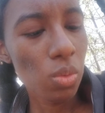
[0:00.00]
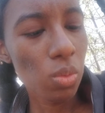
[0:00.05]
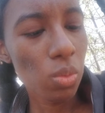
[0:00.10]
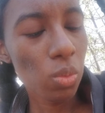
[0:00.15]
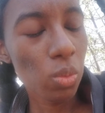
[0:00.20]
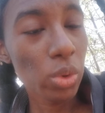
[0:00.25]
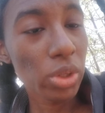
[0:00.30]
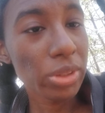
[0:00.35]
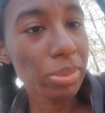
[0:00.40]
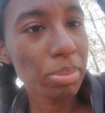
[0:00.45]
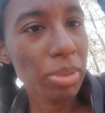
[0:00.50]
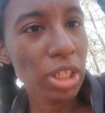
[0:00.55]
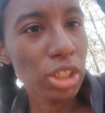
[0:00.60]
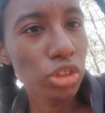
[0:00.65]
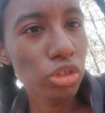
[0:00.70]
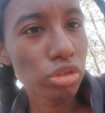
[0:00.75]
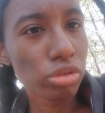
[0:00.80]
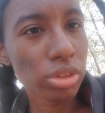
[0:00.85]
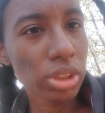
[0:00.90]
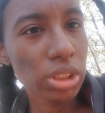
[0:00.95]
one of my
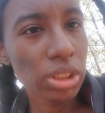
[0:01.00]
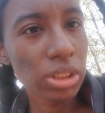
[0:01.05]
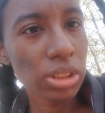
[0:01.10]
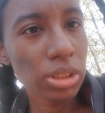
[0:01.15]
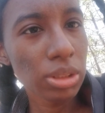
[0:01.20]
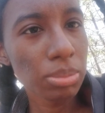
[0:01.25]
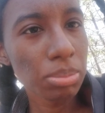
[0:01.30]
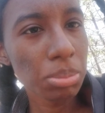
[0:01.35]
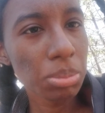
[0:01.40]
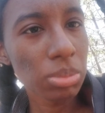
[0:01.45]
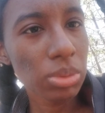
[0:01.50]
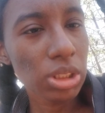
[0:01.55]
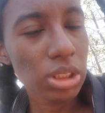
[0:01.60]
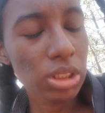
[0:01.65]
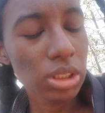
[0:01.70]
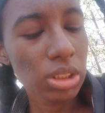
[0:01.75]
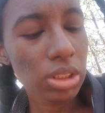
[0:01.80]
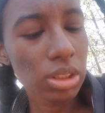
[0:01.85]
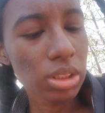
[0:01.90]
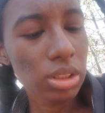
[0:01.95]
dreams
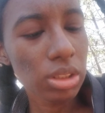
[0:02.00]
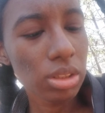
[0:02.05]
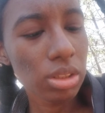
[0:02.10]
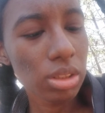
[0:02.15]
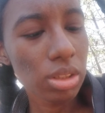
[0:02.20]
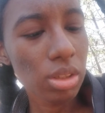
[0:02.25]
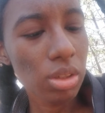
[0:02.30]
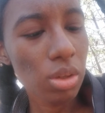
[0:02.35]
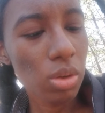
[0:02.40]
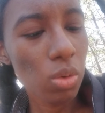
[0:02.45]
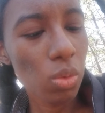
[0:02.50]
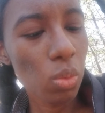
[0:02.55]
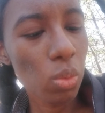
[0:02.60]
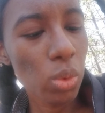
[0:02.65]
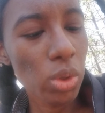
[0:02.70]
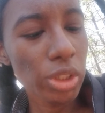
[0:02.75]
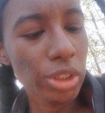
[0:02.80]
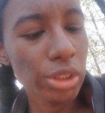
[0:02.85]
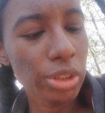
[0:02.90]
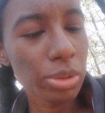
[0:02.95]

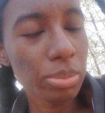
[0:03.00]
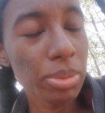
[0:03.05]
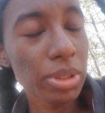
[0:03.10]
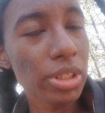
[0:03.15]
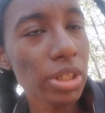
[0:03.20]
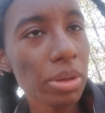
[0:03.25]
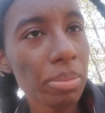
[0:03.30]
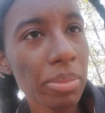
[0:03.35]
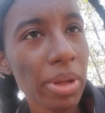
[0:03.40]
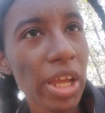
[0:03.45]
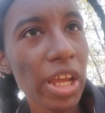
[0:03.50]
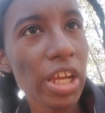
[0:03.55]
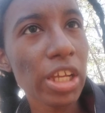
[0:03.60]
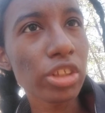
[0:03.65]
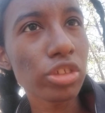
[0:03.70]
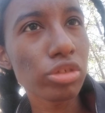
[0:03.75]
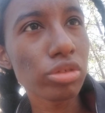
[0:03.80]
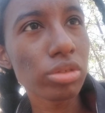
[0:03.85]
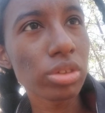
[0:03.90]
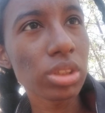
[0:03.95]
was to become an
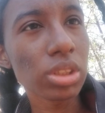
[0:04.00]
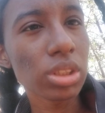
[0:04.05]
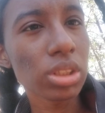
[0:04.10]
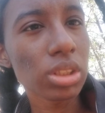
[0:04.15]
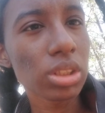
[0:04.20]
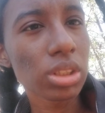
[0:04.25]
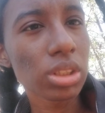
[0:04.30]
actress,